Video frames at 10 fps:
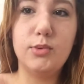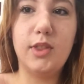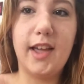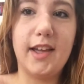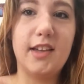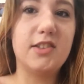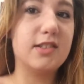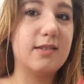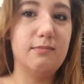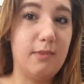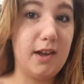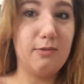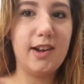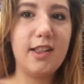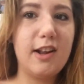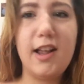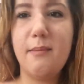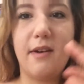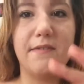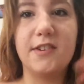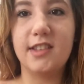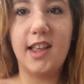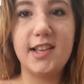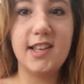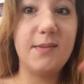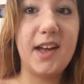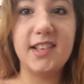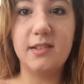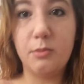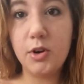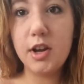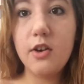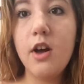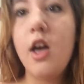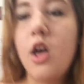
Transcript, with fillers: like just my regular name, my first and last name, Cassie Boerio